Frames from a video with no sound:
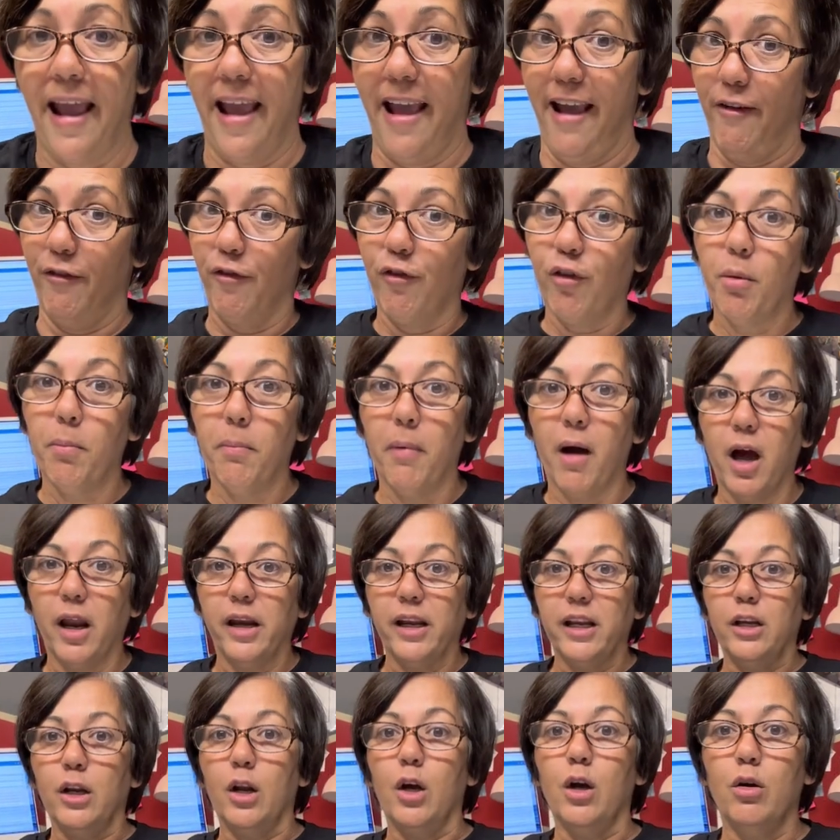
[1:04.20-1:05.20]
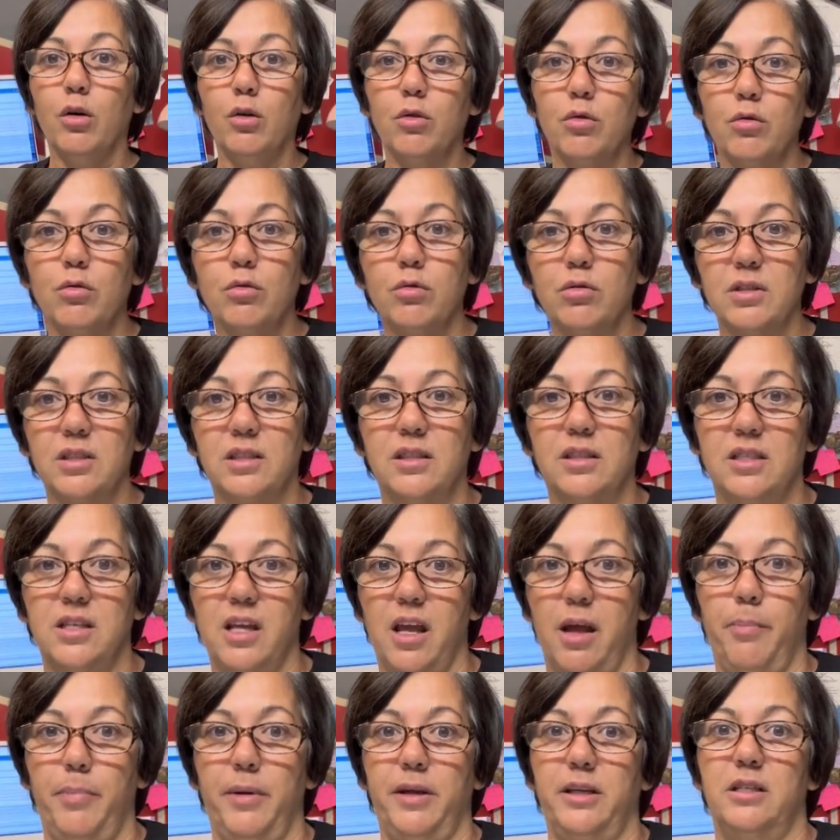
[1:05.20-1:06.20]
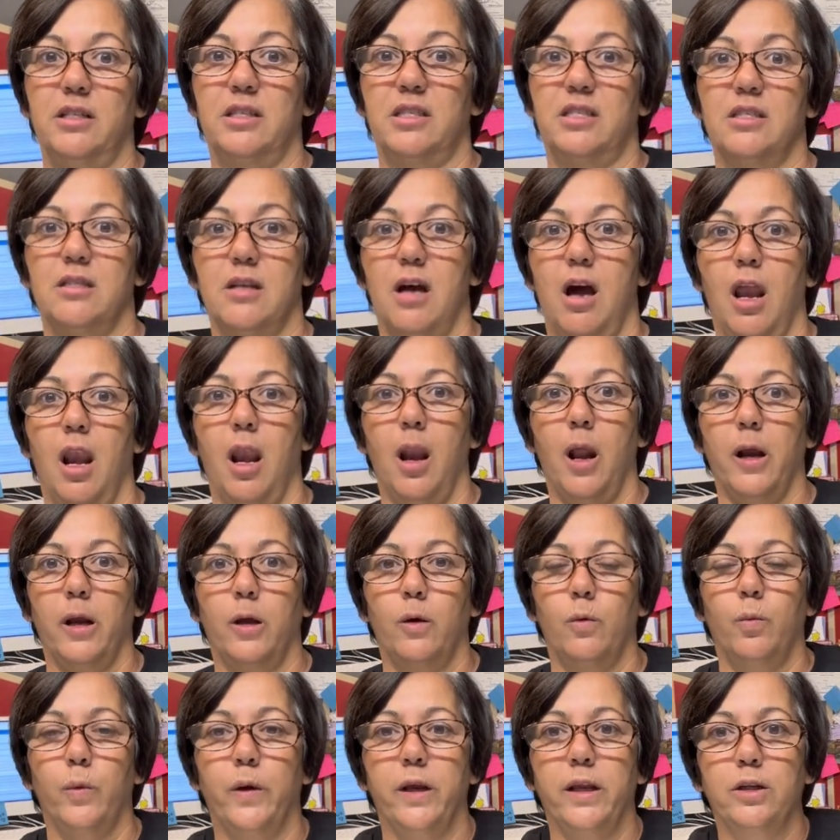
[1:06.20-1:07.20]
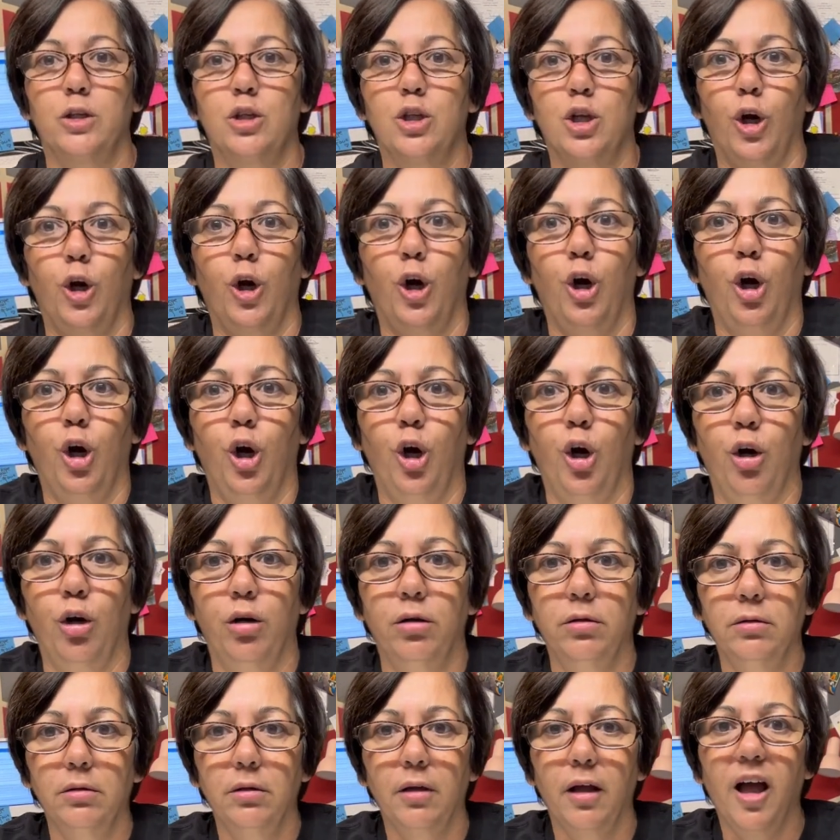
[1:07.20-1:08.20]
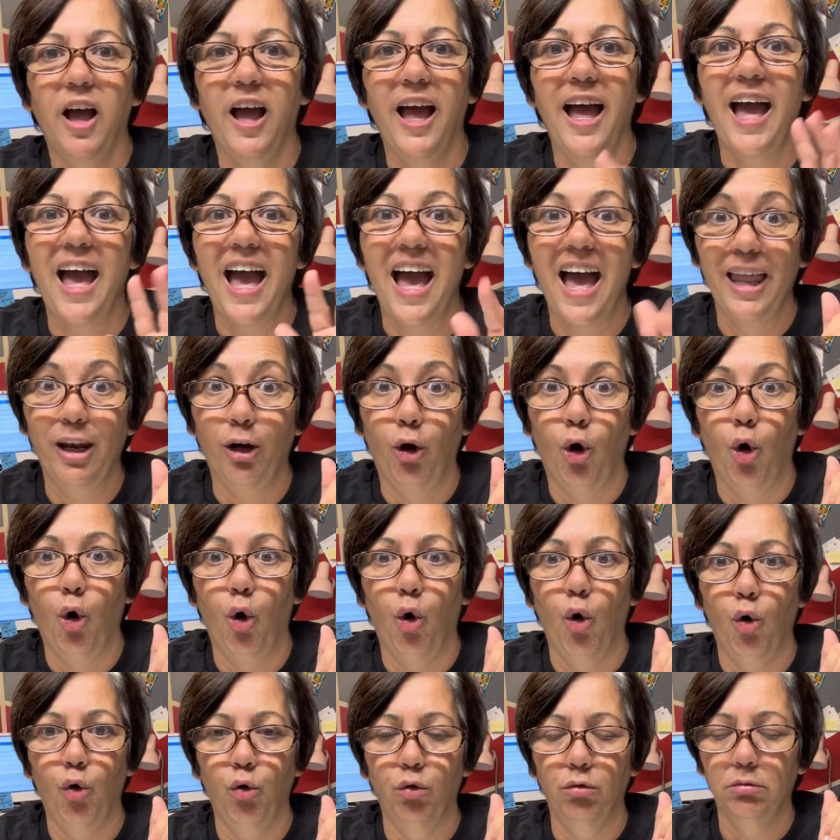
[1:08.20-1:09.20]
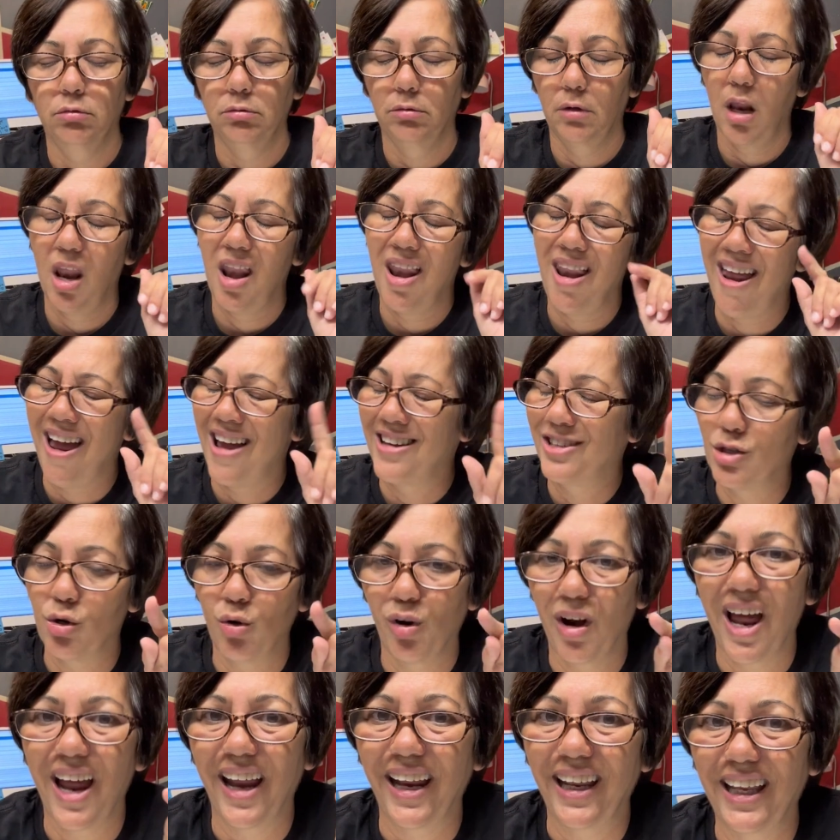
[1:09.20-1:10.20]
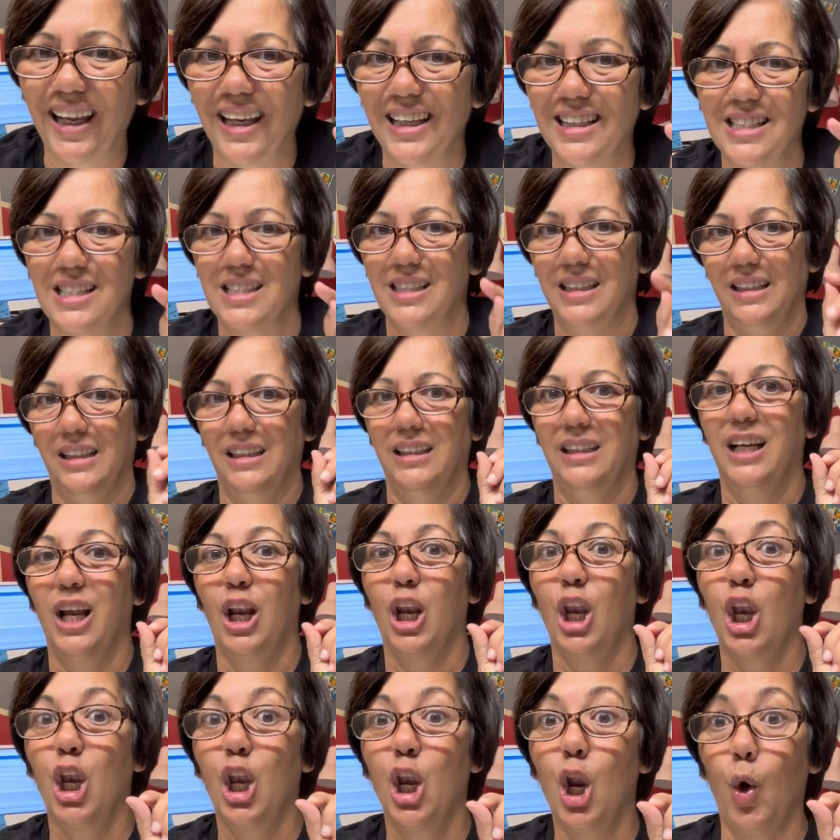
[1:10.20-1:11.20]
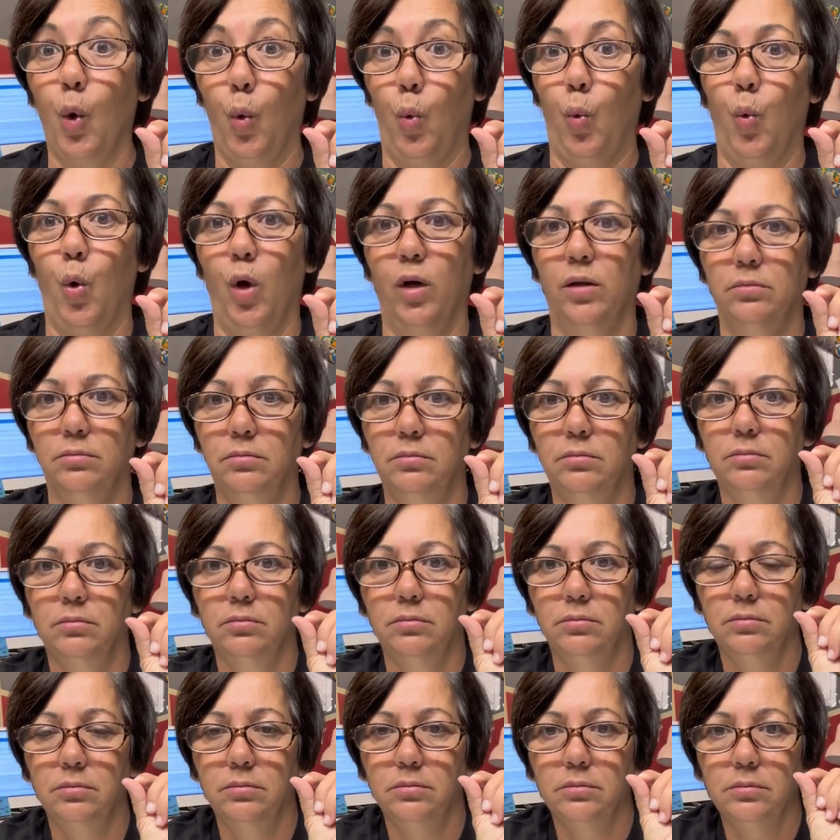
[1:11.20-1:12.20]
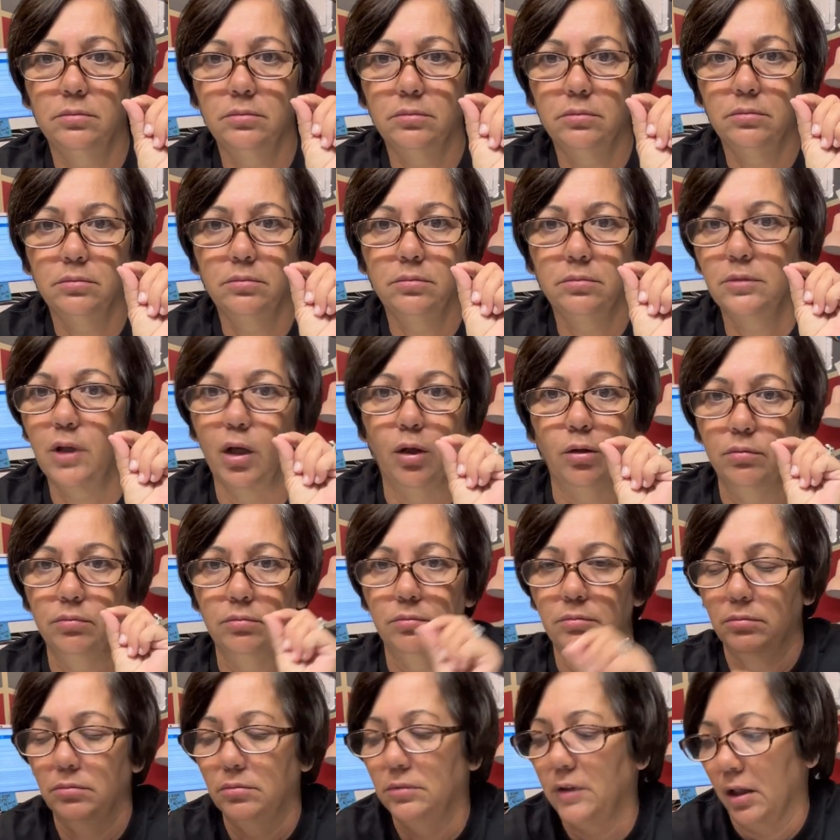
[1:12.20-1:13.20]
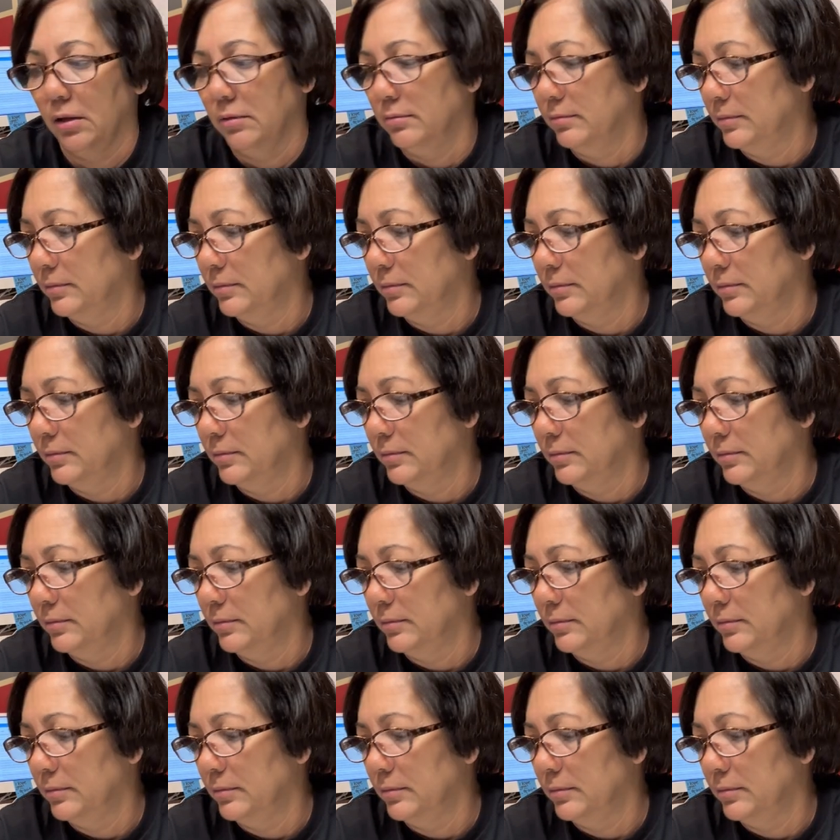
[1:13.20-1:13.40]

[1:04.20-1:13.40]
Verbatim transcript: Everybody knows Debbie does not like winter at all. I don't like it. No. No, no.